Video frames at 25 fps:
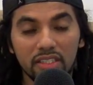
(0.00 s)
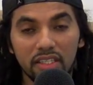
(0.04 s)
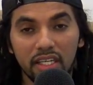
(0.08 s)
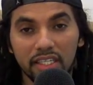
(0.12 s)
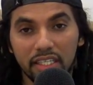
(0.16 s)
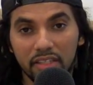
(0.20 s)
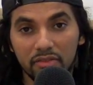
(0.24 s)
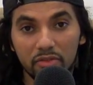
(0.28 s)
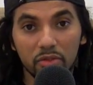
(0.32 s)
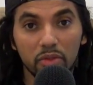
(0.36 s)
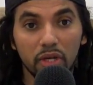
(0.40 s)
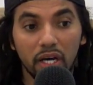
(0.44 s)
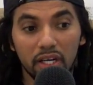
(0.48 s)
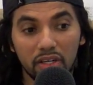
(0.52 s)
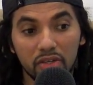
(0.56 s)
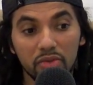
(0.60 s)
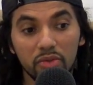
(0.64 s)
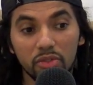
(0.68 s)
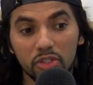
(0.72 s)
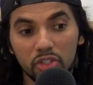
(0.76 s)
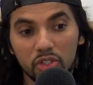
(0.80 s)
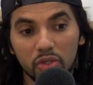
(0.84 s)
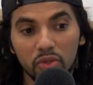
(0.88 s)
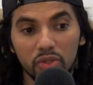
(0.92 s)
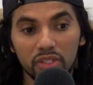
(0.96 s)
Like, if you had no
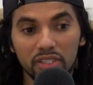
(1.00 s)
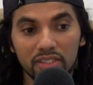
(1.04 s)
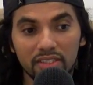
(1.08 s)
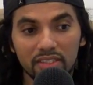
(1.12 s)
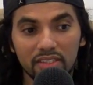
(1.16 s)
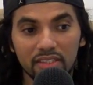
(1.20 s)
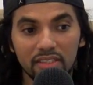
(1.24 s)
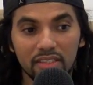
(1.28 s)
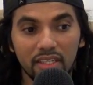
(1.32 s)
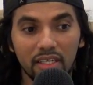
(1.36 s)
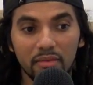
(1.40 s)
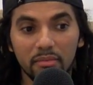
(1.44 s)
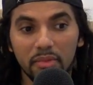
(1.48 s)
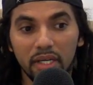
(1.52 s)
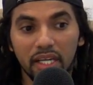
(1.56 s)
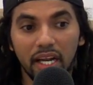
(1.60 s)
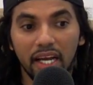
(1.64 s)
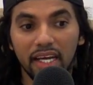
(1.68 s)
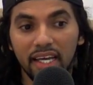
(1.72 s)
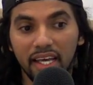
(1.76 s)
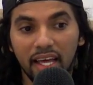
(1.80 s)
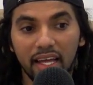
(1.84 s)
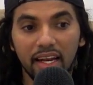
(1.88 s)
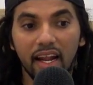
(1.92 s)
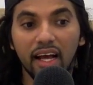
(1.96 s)
choice, it's like, man, I
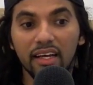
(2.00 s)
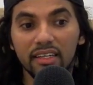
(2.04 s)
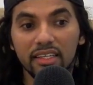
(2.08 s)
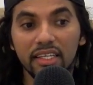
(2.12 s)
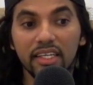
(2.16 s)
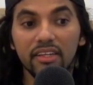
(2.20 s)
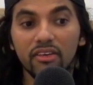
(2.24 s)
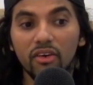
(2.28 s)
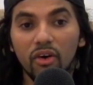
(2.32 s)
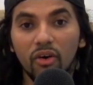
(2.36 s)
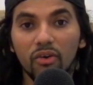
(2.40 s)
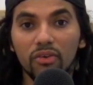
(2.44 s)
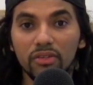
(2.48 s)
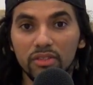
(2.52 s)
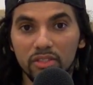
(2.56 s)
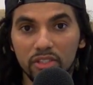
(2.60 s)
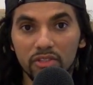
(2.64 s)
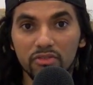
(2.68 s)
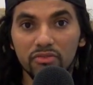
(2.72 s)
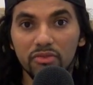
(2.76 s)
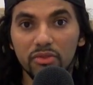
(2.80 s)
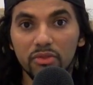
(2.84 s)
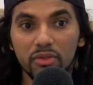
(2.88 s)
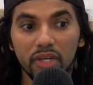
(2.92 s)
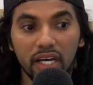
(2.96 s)
cannot eat all this
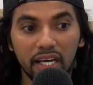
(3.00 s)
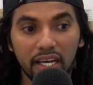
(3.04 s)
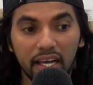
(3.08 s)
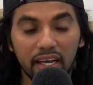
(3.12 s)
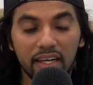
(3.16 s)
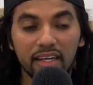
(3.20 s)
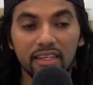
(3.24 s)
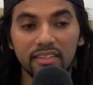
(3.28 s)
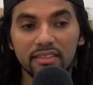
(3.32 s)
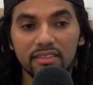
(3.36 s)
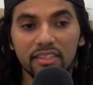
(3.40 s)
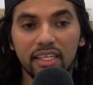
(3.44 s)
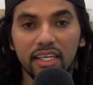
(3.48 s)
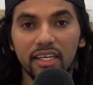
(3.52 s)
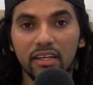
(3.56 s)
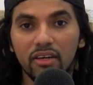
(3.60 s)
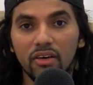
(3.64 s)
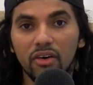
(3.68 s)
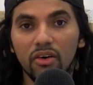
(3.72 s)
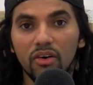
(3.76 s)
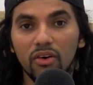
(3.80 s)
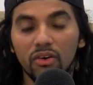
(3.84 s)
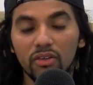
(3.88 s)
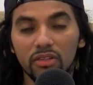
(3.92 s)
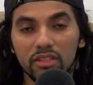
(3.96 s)
food. I cannot
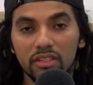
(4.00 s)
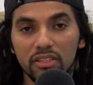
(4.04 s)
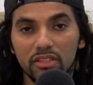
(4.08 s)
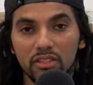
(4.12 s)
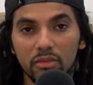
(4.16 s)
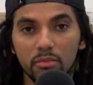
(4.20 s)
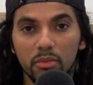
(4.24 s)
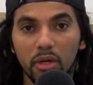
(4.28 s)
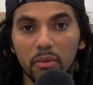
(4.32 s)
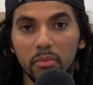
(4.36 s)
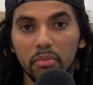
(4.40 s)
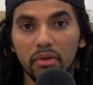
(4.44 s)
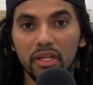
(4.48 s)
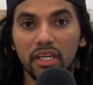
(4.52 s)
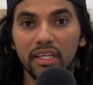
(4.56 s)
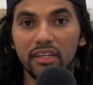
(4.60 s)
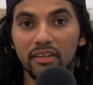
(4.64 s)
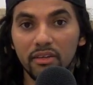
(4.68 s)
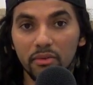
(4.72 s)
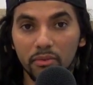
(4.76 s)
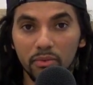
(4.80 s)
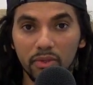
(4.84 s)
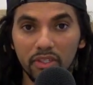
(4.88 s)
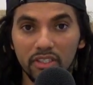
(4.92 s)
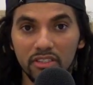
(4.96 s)
take all this on my plate
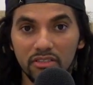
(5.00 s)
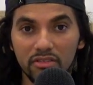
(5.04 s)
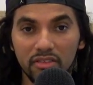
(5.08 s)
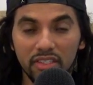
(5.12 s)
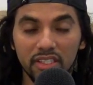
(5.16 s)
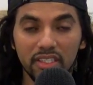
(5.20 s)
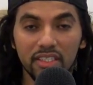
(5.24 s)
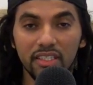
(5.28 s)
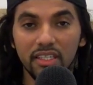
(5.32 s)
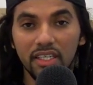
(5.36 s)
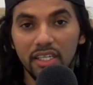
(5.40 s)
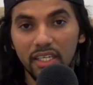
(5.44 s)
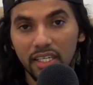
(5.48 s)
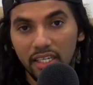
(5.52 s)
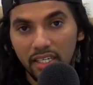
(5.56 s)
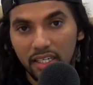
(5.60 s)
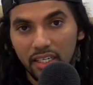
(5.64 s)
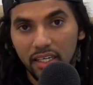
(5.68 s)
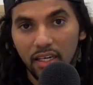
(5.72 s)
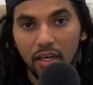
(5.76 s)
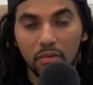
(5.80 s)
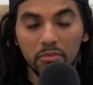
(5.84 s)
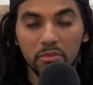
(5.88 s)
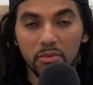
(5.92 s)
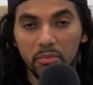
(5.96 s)
at once, right?
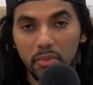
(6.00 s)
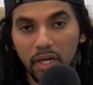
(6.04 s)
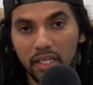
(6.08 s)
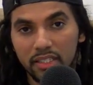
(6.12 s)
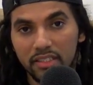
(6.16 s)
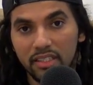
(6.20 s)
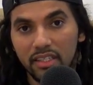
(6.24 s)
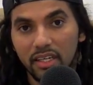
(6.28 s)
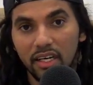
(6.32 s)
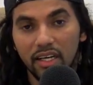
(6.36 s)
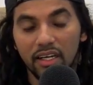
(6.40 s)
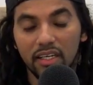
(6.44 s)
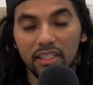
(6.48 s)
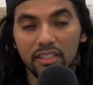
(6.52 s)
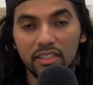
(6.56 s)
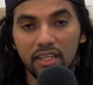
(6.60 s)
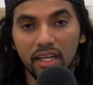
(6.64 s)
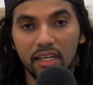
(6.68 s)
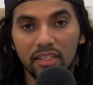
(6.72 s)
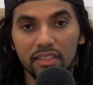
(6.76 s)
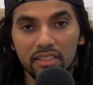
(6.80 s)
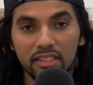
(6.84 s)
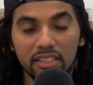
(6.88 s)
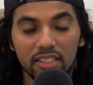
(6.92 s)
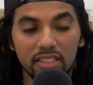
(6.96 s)
Coming back to that
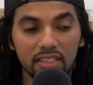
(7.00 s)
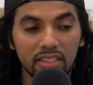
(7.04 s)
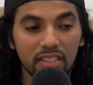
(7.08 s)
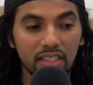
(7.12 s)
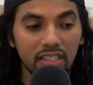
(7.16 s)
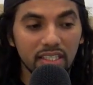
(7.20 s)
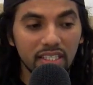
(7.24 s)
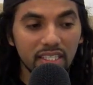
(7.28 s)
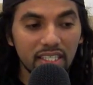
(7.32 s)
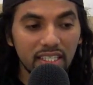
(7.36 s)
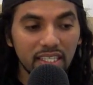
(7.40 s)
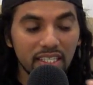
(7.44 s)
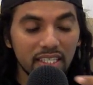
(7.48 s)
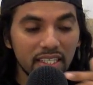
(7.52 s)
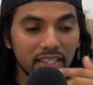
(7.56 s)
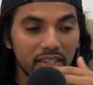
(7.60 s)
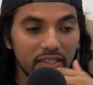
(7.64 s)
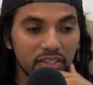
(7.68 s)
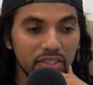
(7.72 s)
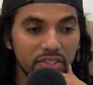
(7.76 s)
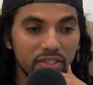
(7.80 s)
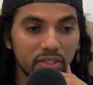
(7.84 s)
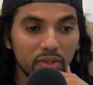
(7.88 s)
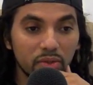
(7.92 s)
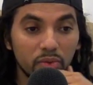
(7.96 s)
analogy.
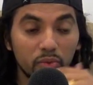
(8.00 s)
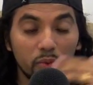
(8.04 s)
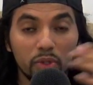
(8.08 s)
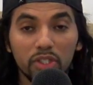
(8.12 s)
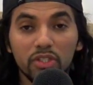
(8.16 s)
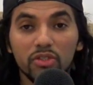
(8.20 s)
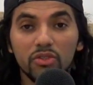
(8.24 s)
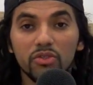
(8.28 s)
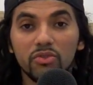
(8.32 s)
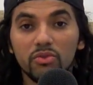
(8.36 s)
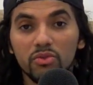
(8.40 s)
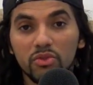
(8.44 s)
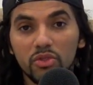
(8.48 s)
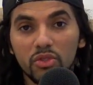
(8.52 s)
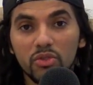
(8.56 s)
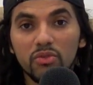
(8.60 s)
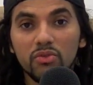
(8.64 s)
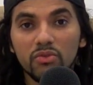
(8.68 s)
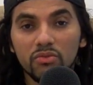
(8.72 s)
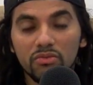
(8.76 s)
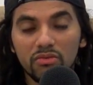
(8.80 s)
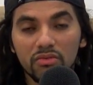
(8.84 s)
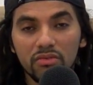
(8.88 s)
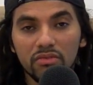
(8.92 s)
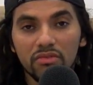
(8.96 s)
So what do you
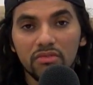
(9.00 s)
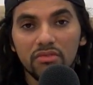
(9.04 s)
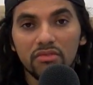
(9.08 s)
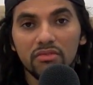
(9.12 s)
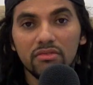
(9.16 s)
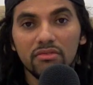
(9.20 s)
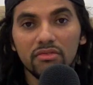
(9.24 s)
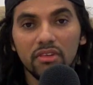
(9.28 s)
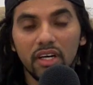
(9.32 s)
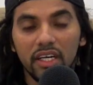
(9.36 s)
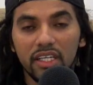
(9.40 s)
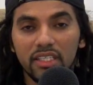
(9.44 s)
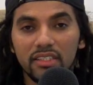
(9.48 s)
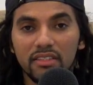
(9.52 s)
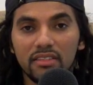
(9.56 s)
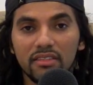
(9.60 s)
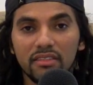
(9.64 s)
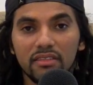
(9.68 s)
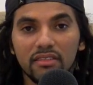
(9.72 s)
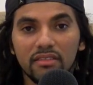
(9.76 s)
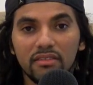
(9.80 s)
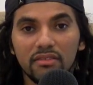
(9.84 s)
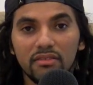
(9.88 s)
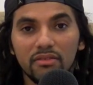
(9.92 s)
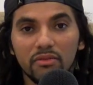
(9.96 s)
do, right?
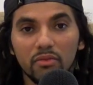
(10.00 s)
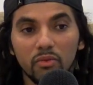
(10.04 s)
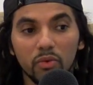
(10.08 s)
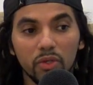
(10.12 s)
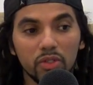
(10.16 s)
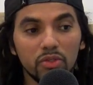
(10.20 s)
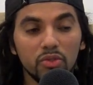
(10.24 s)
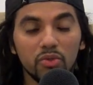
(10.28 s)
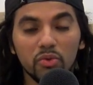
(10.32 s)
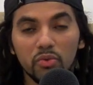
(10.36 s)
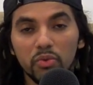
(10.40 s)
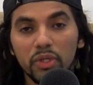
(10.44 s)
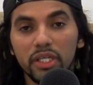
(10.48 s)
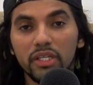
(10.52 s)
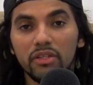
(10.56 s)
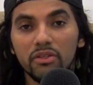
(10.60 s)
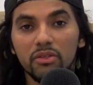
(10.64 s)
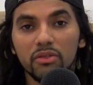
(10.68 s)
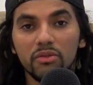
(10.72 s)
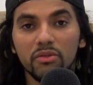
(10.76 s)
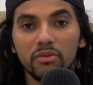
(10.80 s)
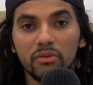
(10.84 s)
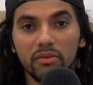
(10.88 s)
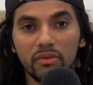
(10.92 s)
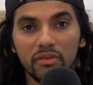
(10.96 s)
What do we
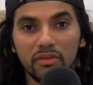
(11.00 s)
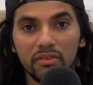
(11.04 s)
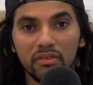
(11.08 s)
do?